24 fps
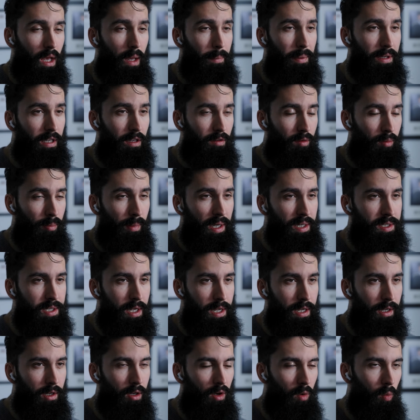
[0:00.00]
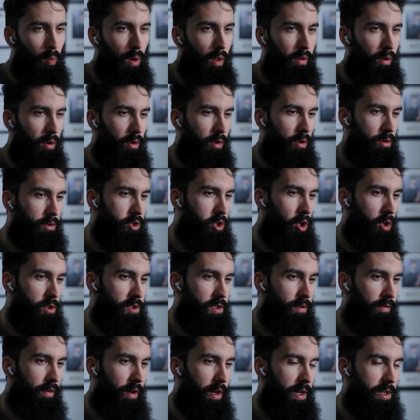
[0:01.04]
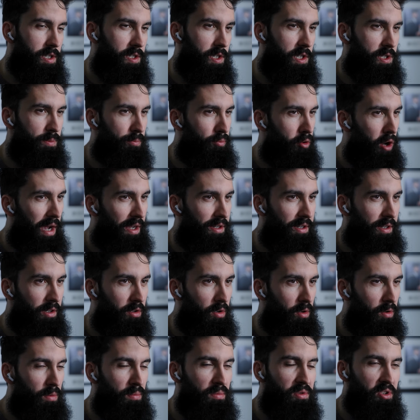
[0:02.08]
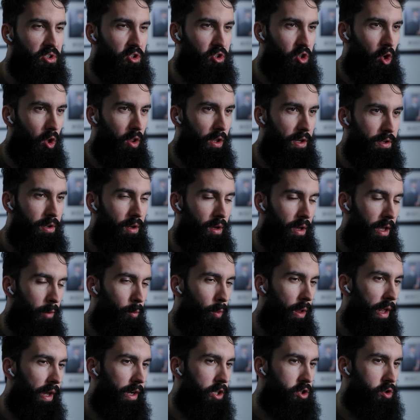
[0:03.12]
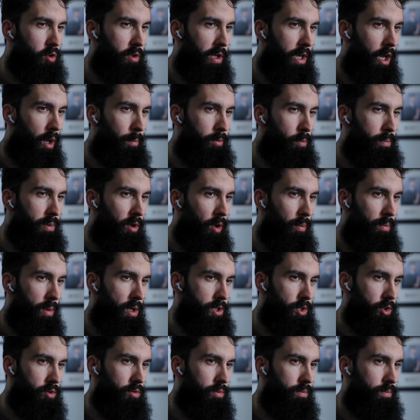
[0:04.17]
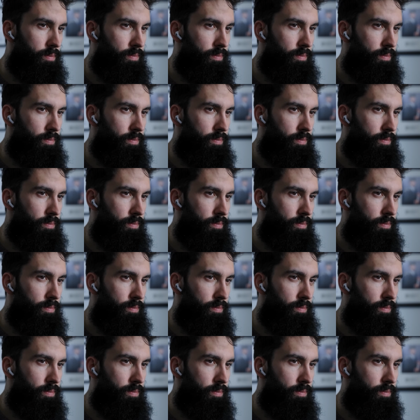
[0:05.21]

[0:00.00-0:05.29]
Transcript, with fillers: I'll be giving my take on whether or not Sean's advice is practical, solid, and will actually help you build muscle.